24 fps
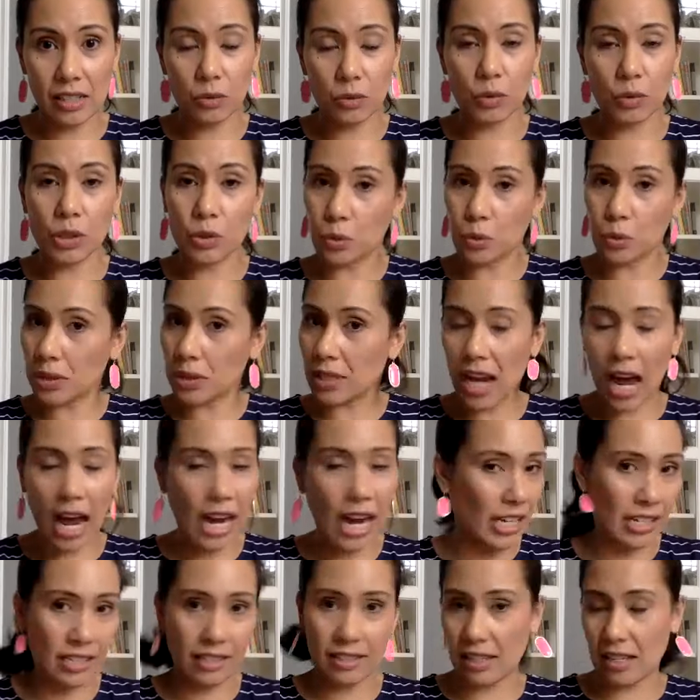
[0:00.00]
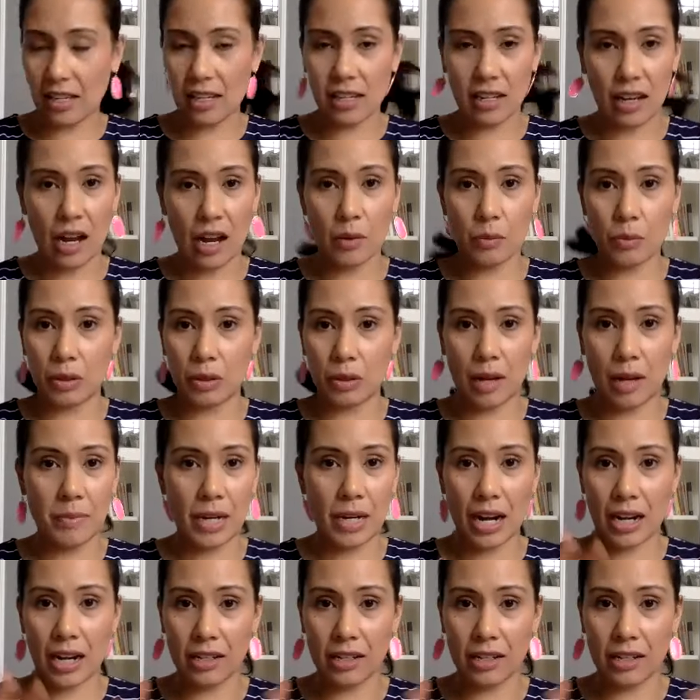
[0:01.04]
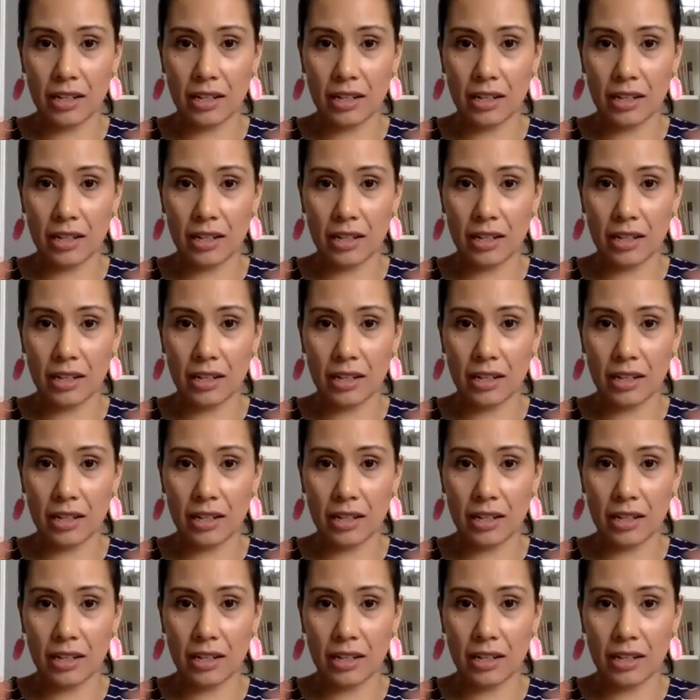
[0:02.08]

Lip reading: which was not easy. I can